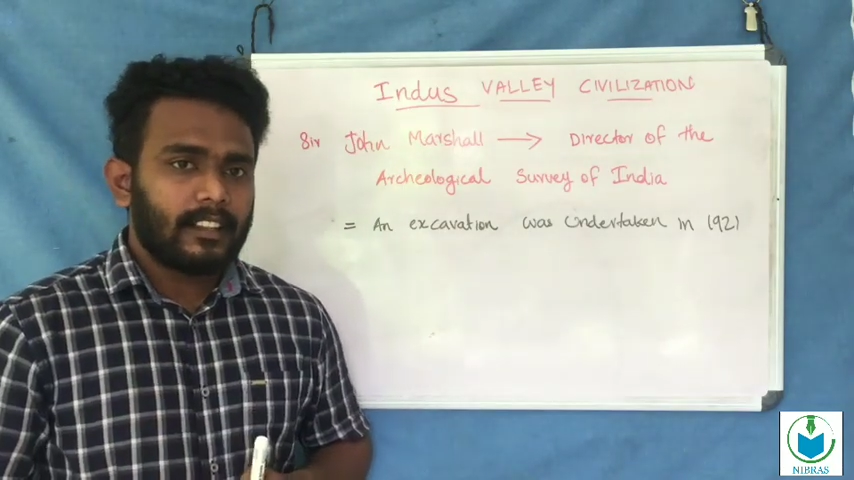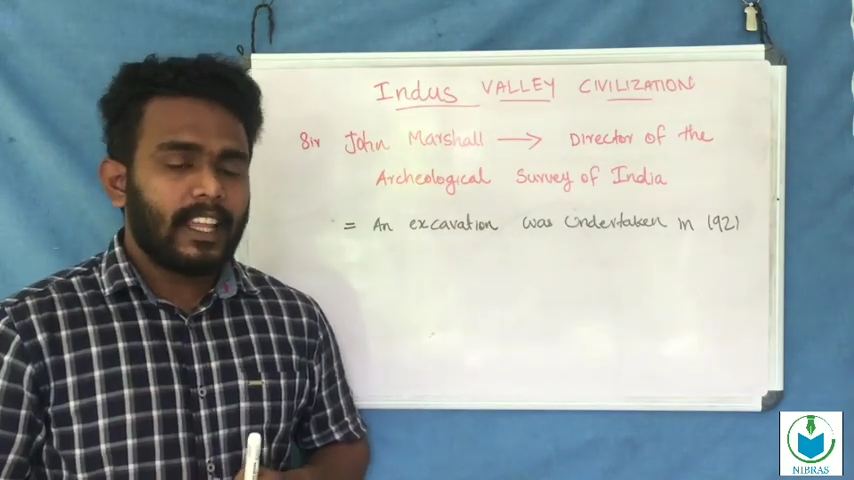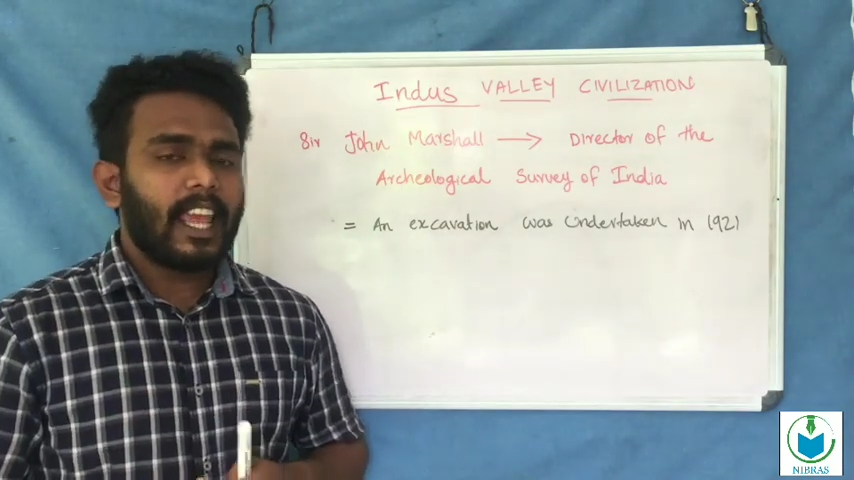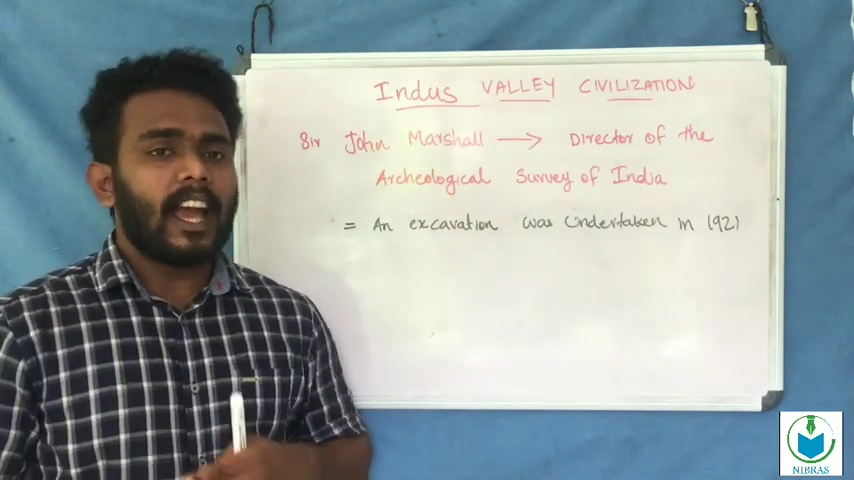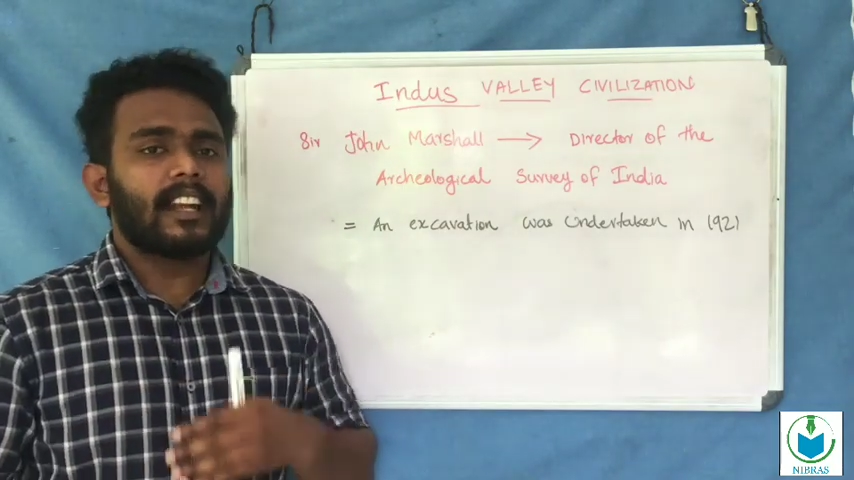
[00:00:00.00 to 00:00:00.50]

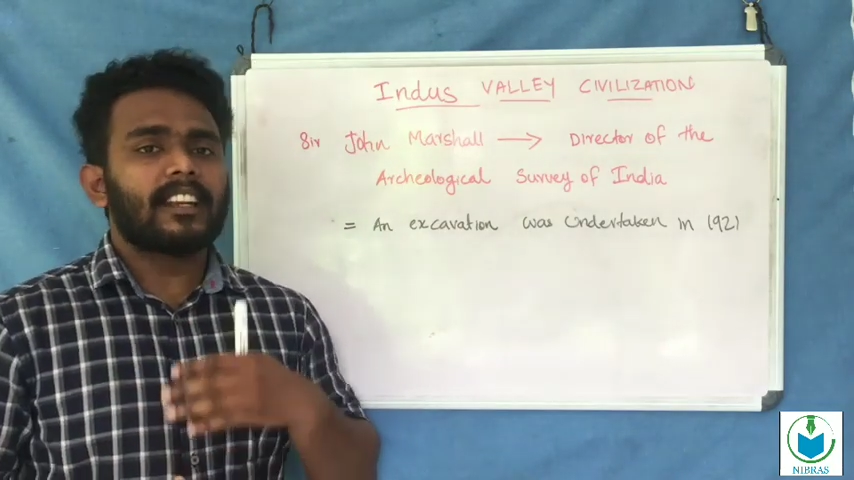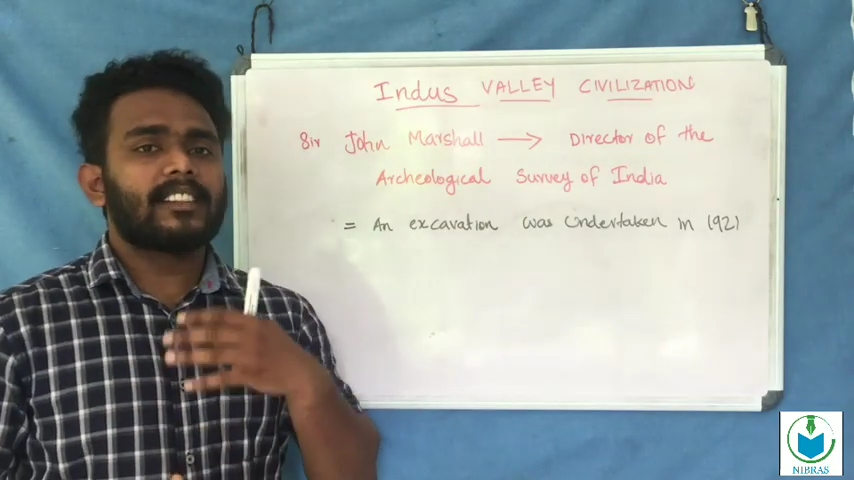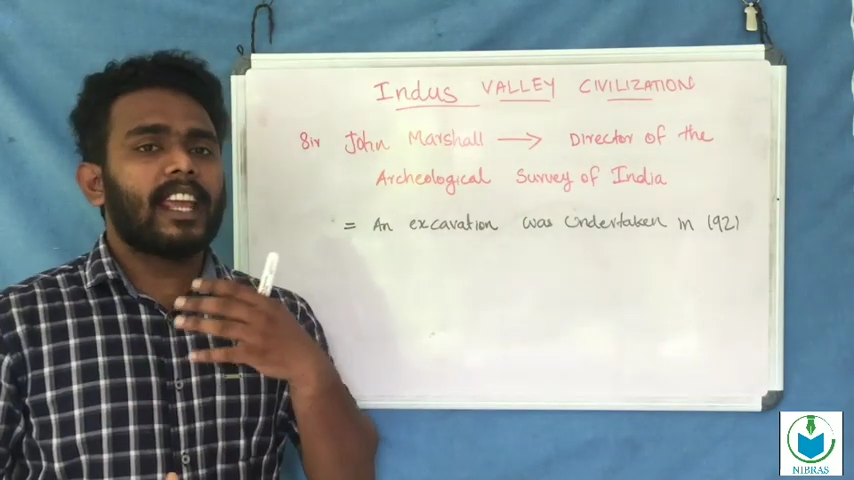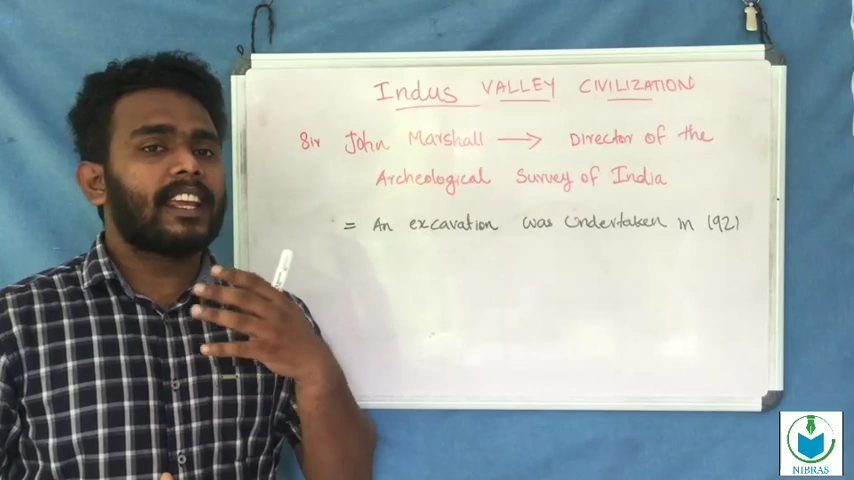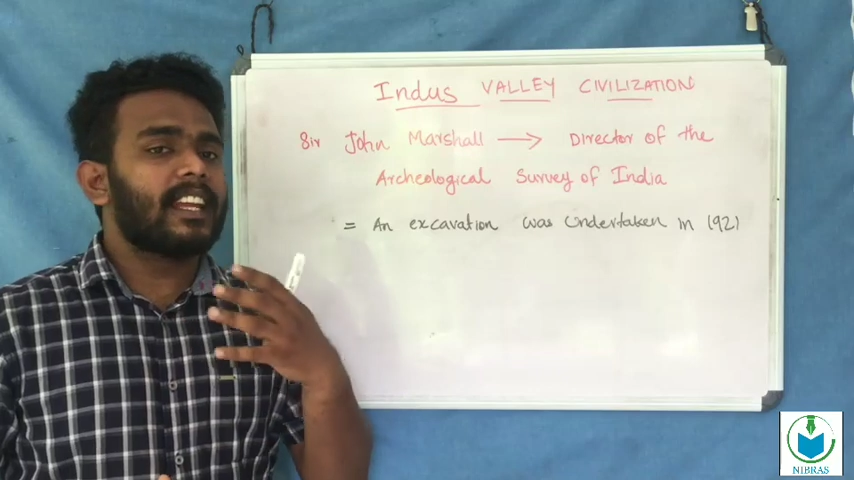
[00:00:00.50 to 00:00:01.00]
they
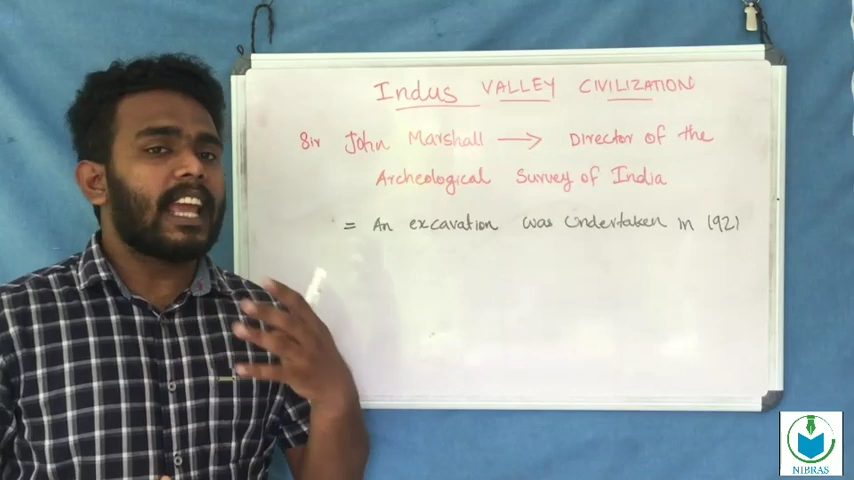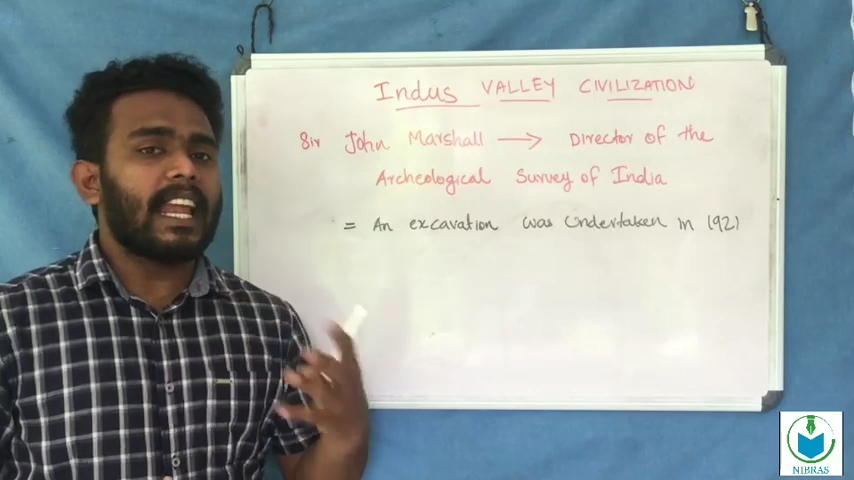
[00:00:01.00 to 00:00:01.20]
undertaken